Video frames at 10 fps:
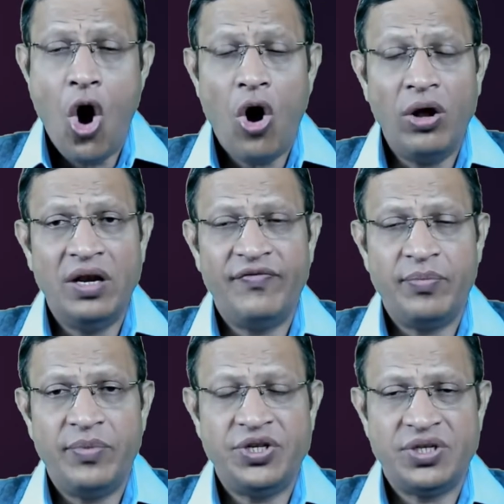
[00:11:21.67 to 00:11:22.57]
all
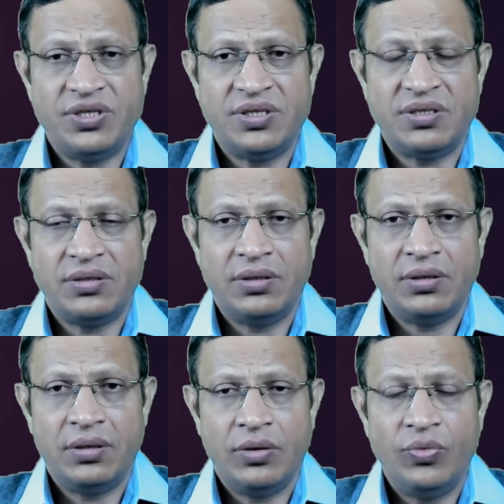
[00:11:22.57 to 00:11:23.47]
informations
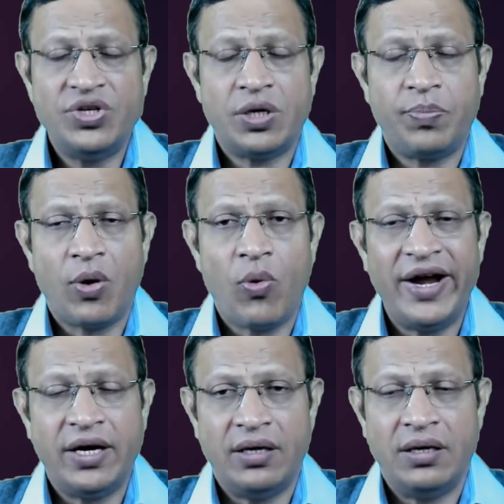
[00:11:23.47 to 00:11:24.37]
which are
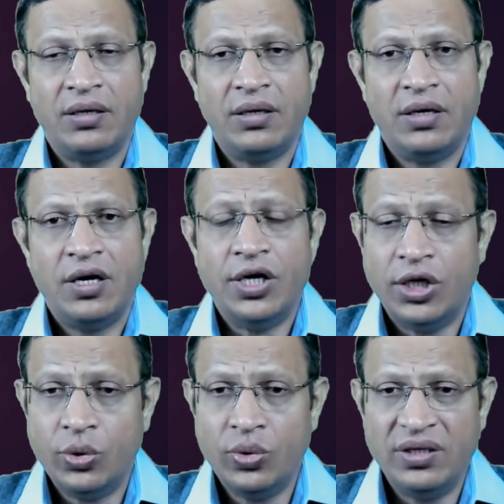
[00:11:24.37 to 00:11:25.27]
provided
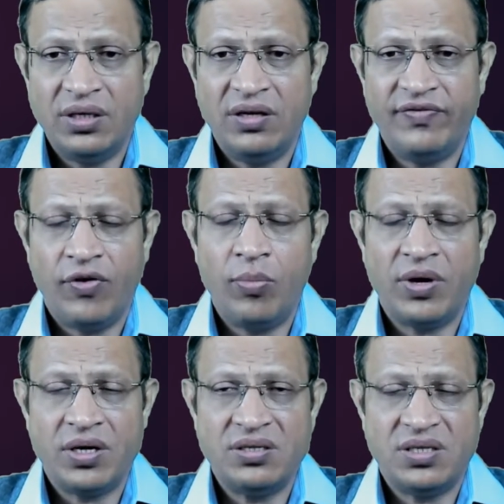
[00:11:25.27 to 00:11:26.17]
during the informed
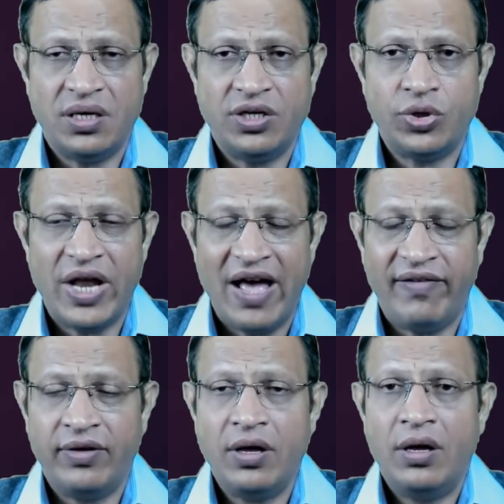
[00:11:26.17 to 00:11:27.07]
consent should have
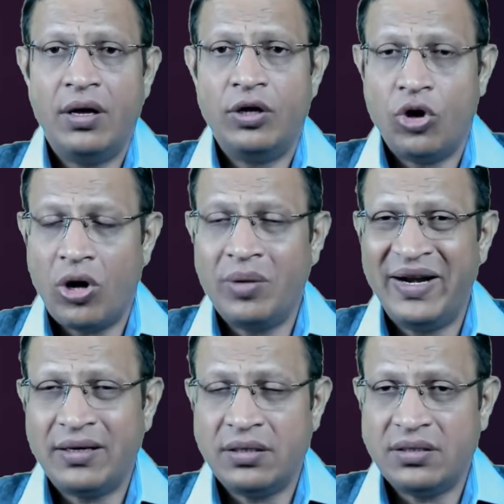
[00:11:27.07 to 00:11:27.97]

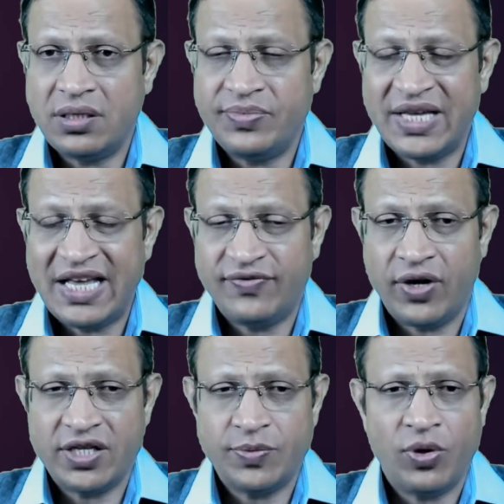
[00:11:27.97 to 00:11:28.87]
non-medical terms as far
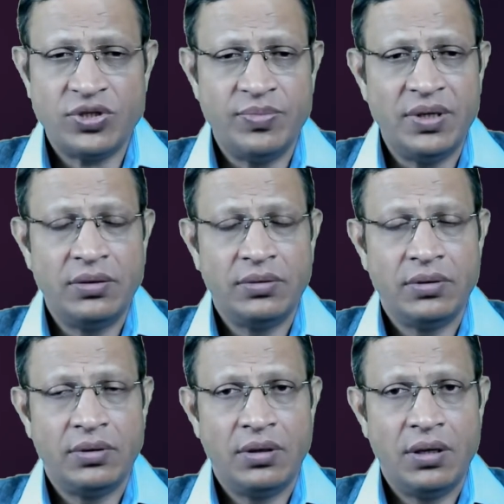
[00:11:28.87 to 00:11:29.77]
as possible
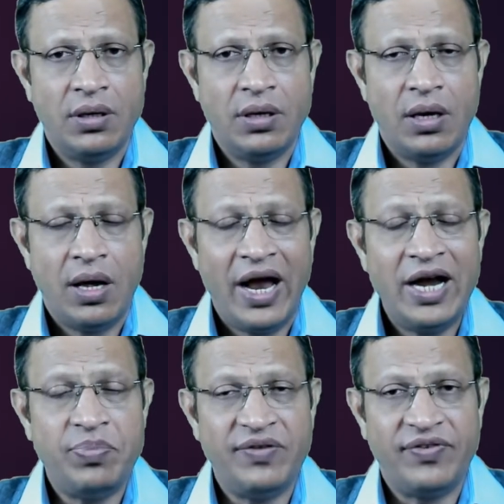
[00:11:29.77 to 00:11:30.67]

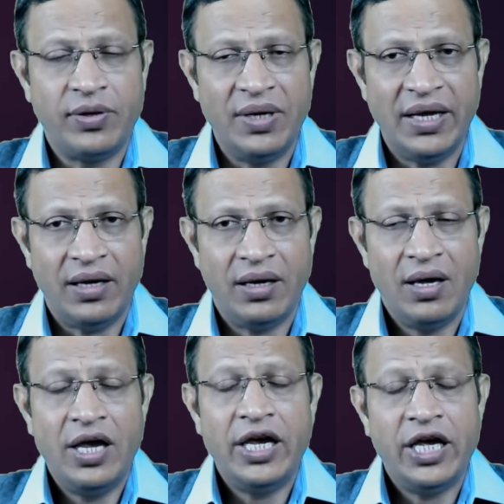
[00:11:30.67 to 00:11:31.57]
and preferably
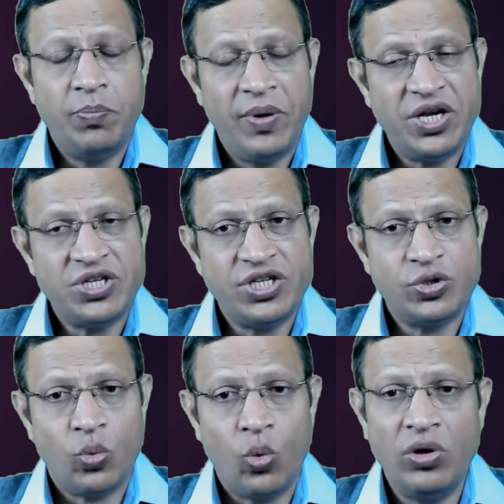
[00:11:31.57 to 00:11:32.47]
in patient's
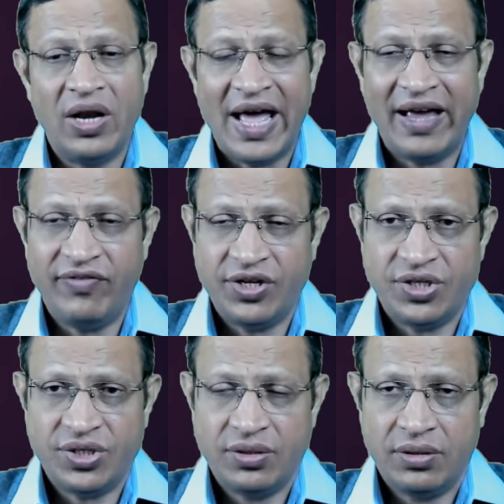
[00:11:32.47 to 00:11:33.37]
own
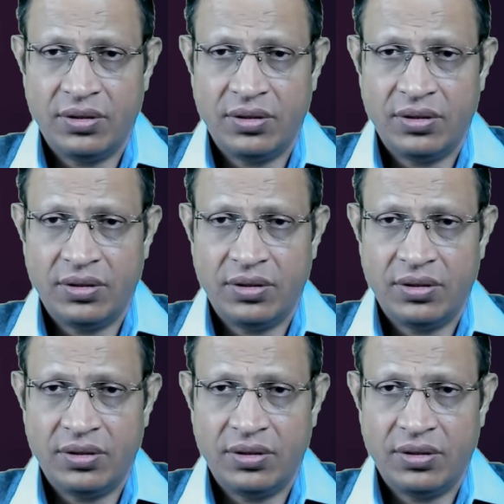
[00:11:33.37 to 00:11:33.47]
language